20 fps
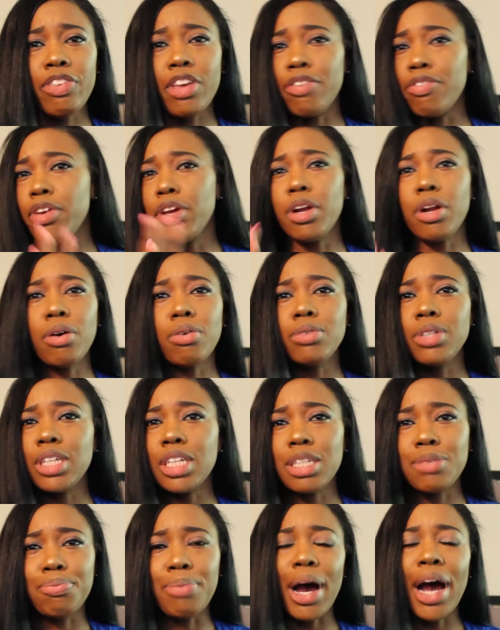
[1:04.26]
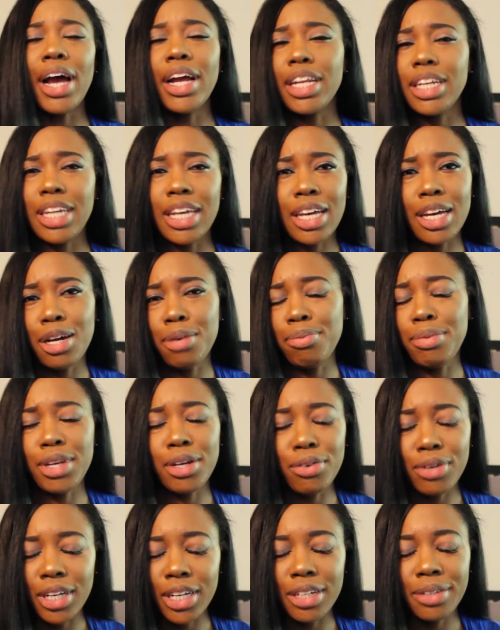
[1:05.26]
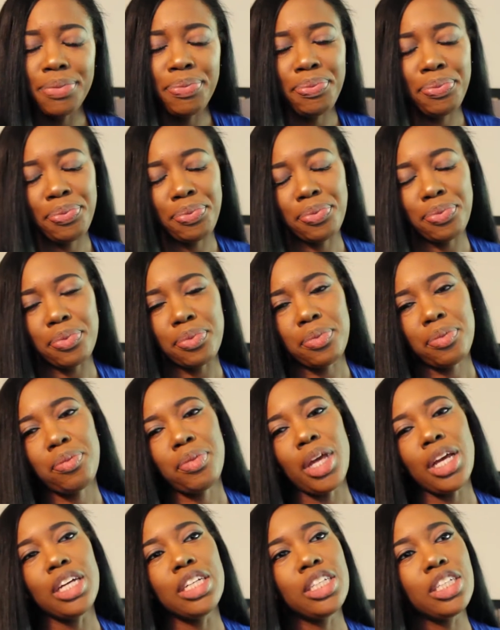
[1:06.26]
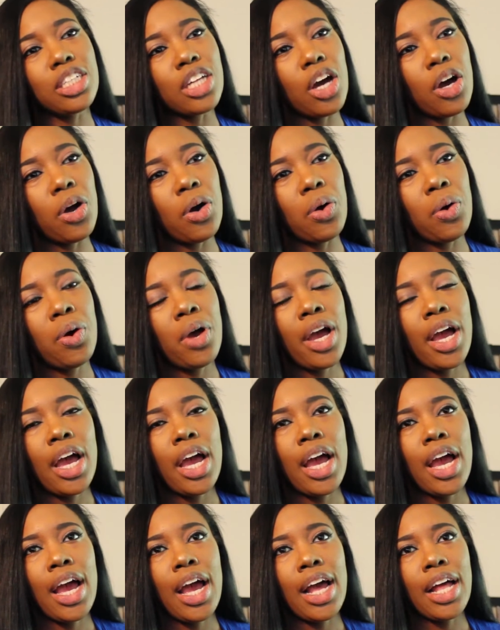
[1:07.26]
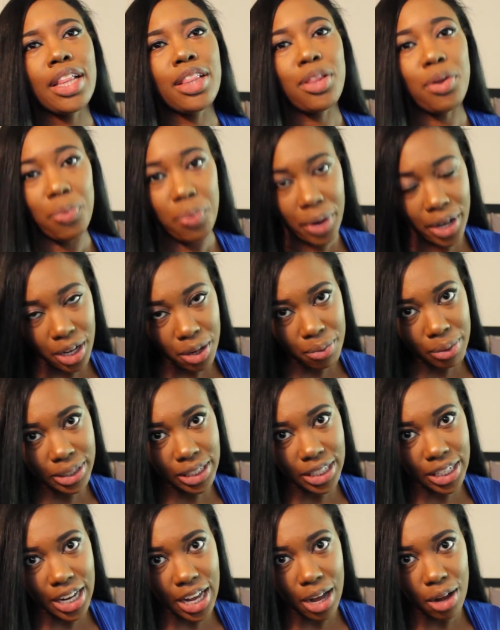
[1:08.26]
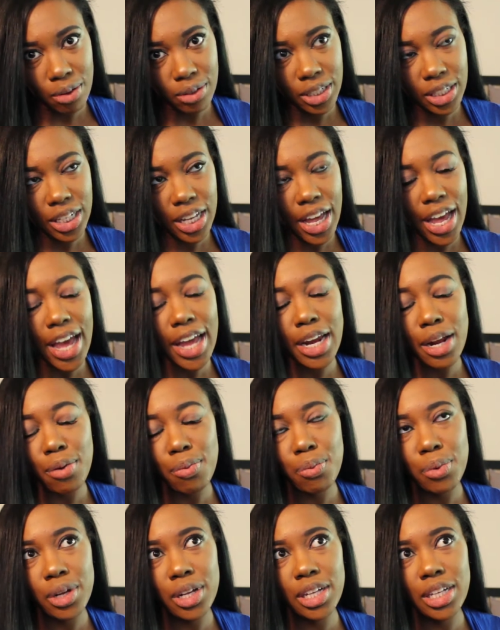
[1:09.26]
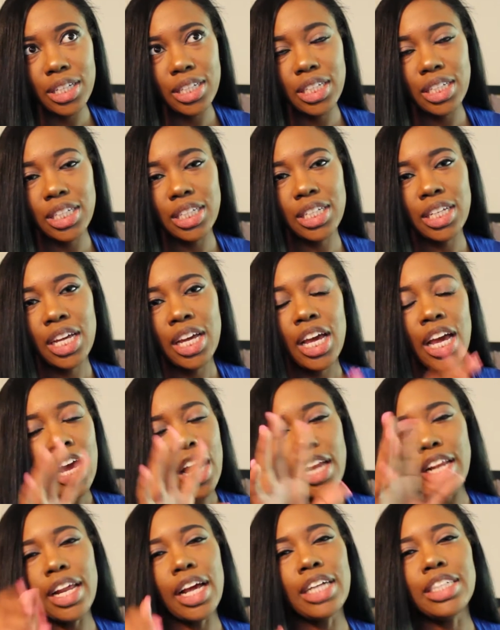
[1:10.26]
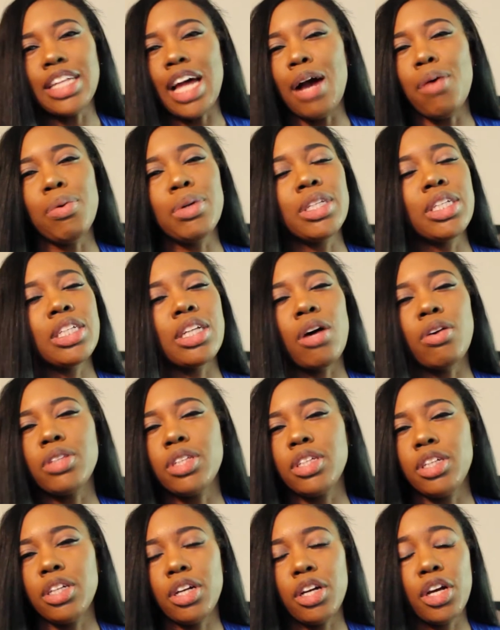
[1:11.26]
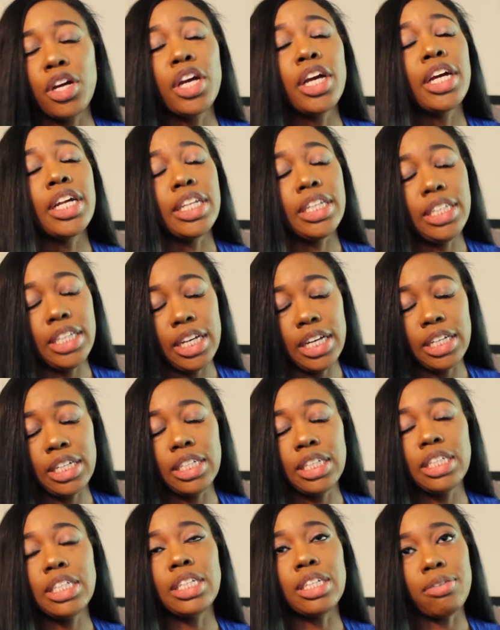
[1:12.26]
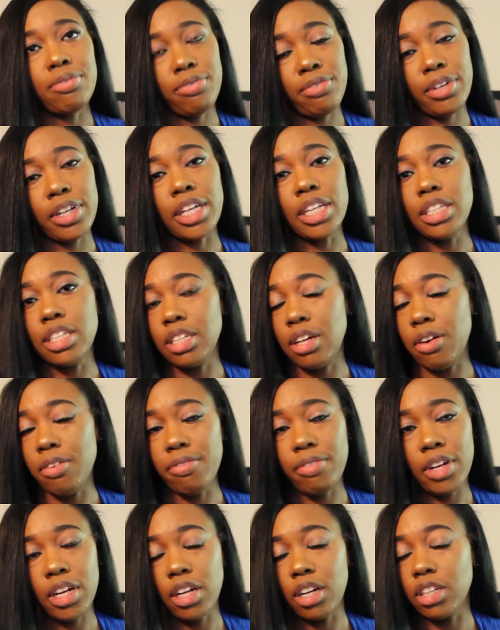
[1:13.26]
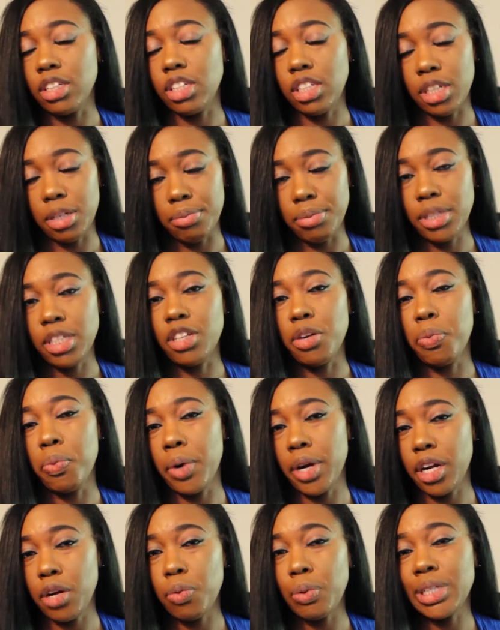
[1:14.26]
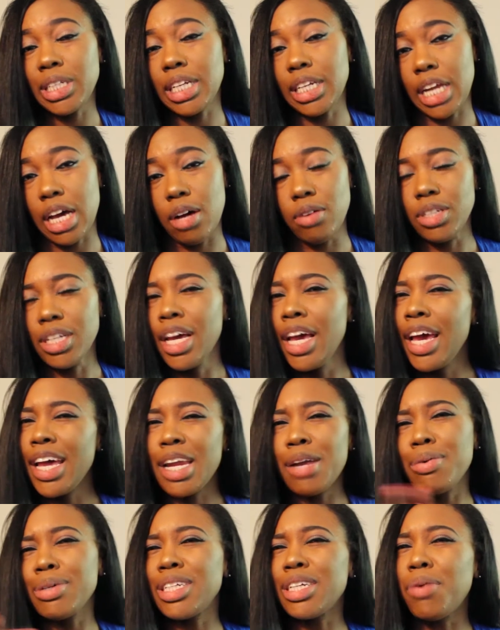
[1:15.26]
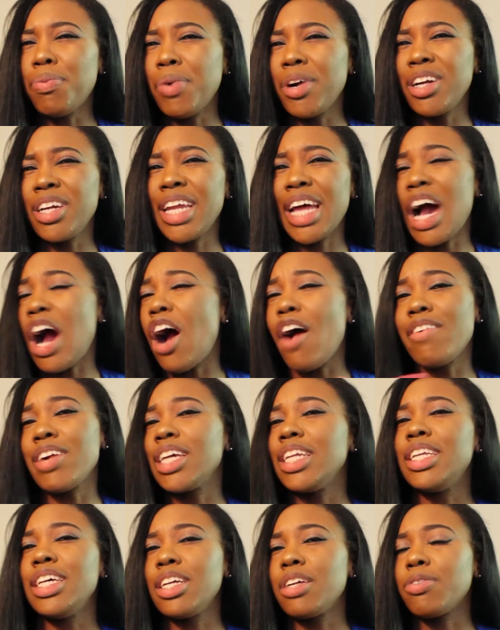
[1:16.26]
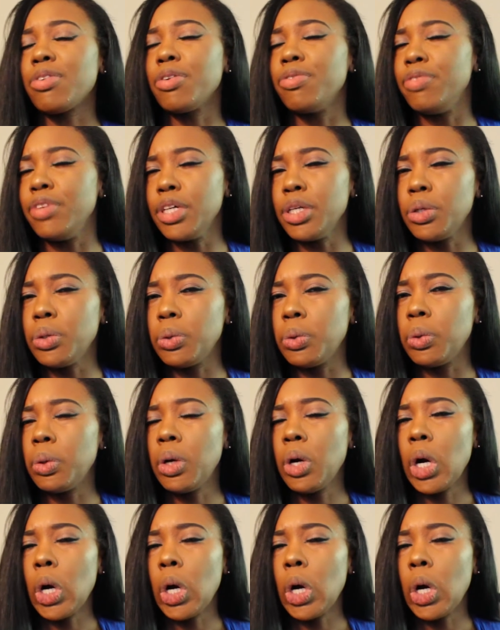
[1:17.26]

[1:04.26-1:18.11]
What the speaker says: if you don't just buy the damn unit. So the winner was announced, and yes, I was saltier than some freaking salt and vinegar chips. The winner was announced, and it was someone that already did a review